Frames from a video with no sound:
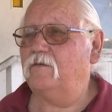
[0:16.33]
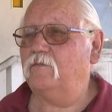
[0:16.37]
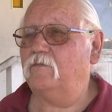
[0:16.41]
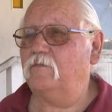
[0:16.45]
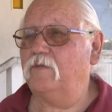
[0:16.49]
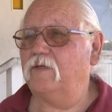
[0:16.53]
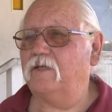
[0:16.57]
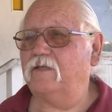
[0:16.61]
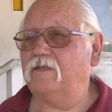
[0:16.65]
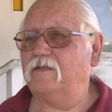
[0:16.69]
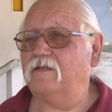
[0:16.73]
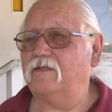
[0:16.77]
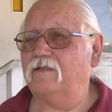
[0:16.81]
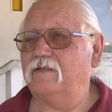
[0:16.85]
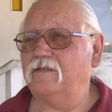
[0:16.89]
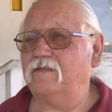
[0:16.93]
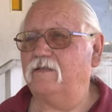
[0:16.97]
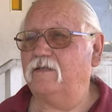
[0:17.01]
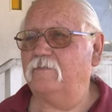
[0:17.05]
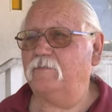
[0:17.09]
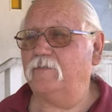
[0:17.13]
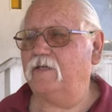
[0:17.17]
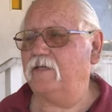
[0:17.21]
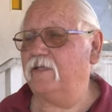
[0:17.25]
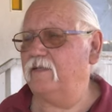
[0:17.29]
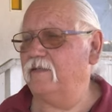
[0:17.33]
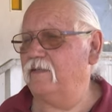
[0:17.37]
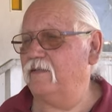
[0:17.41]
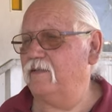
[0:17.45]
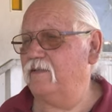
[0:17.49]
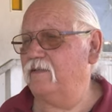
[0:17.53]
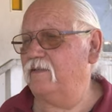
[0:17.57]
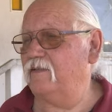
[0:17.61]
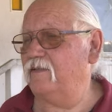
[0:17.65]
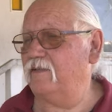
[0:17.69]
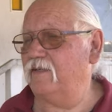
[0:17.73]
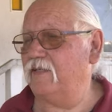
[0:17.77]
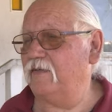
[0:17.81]
But the money
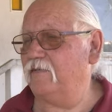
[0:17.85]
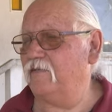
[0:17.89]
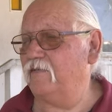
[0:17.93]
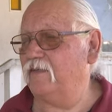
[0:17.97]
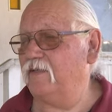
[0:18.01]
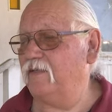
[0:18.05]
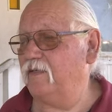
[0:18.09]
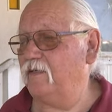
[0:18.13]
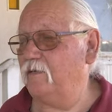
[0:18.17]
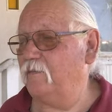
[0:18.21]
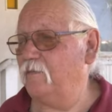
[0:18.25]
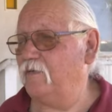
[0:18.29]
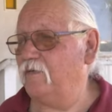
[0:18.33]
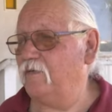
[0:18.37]
that they're giving them